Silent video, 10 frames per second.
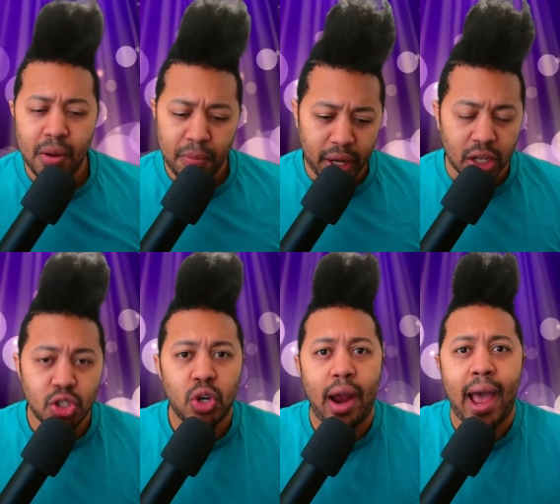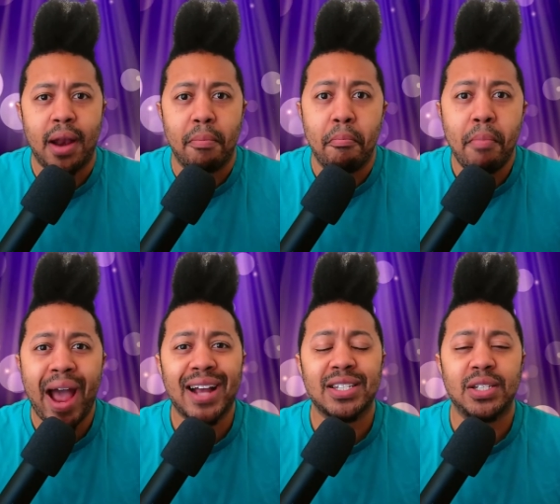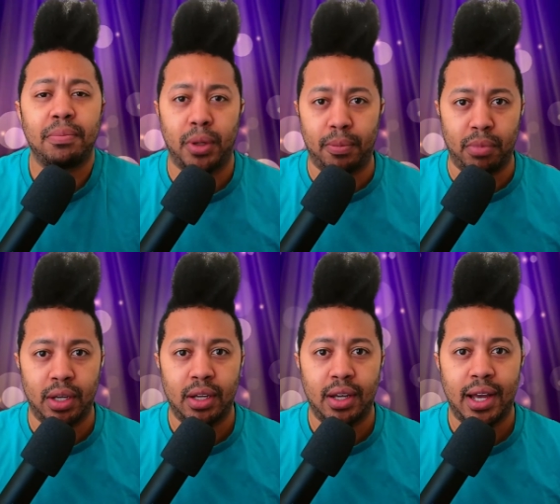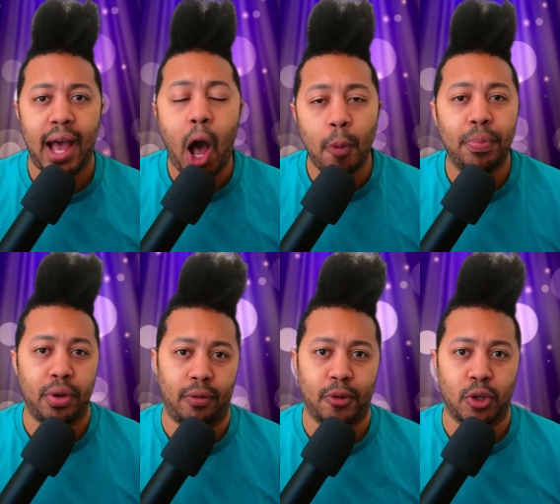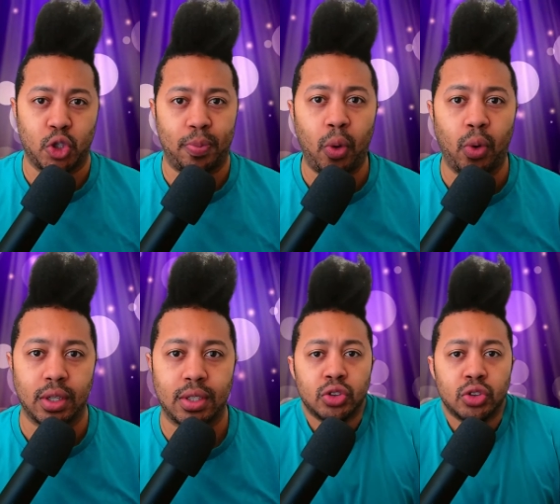because you're at maximum output for support.